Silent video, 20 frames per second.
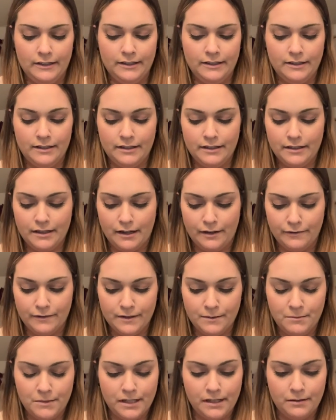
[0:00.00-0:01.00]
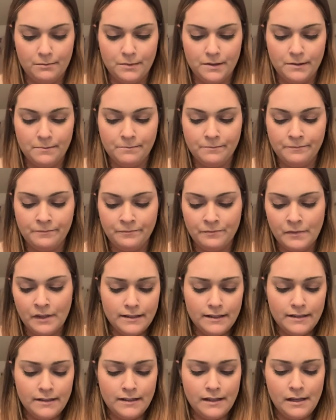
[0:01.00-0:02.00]
It's tough sometimes.
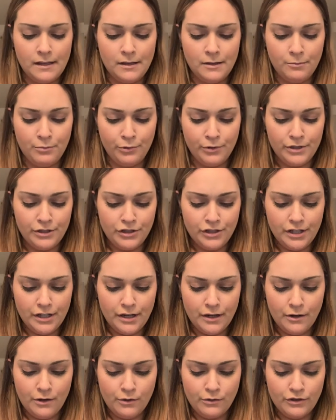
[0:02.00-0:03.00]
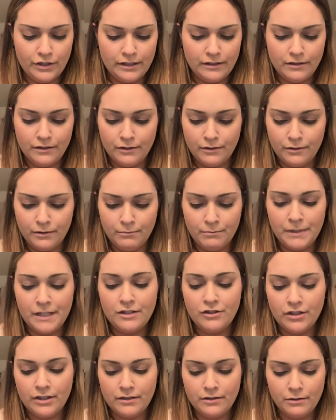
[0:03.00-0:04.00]
This is the Briogeo Gentle, Be
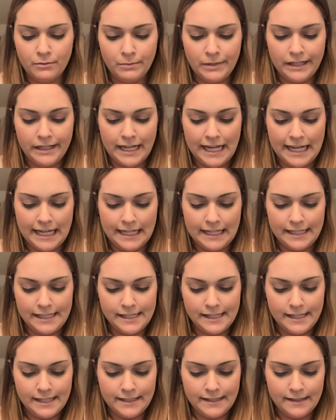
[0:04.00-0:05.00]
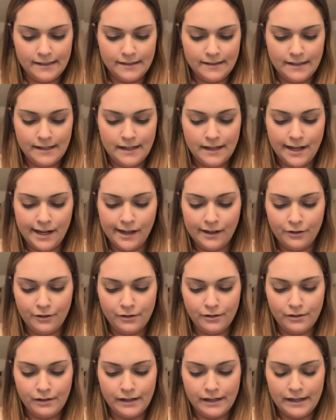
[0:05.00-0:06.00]
Gentle, Be Kind. This is the
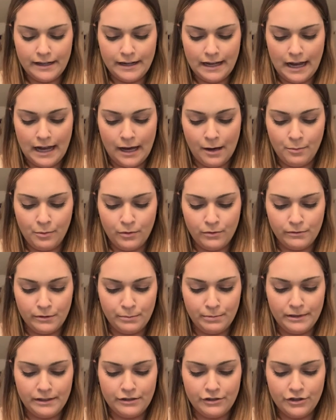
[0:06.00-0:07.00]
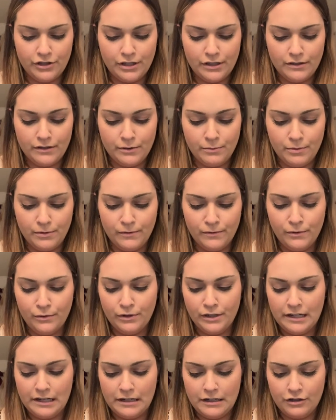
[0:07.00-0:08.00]
Kale and Apple Replenishing Superfood
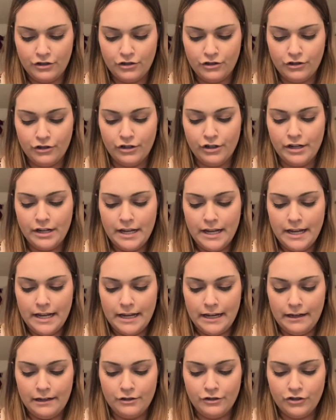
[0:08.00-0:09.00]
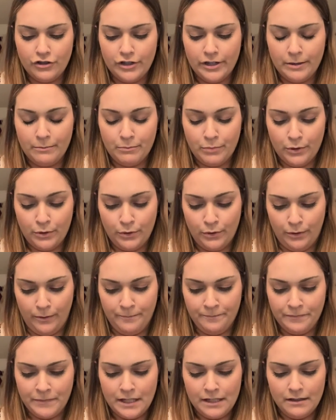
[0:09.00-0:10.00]
Conditioner and Shampoo.
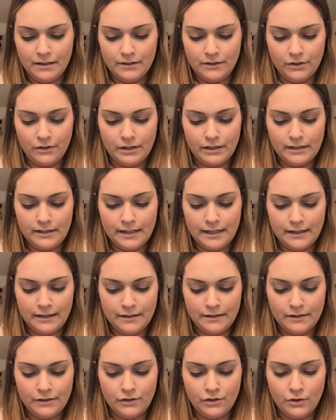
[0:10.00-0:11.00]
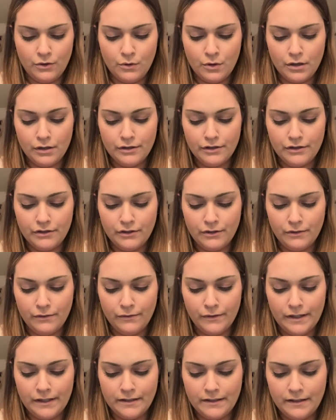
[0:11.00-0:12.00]
So this has no harsh
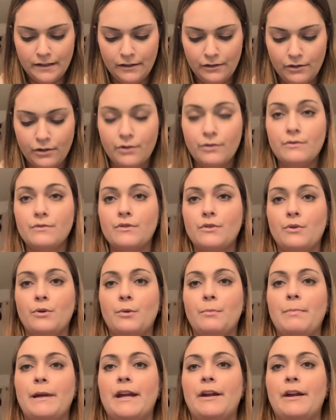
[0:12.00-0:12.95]
sulfates, silicones, or